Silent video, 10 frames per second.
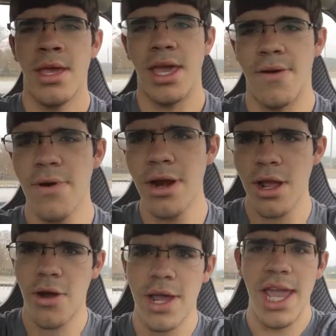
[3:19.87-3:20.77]
yeah, we're gonna
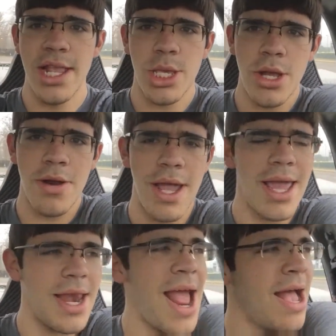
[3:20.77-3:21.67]
go on ahead and start
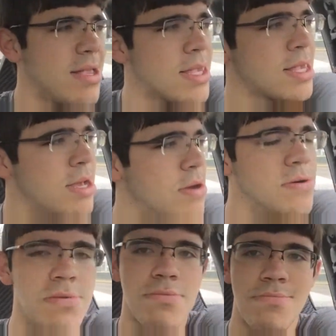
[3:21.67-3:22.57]
heading out. So